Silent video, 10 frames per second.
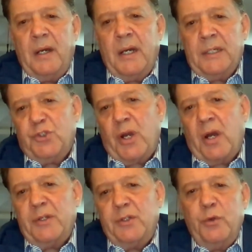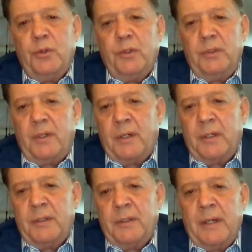Uh, John Yule,
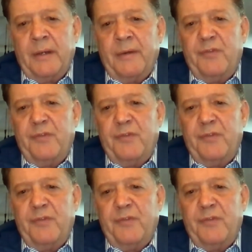our uh,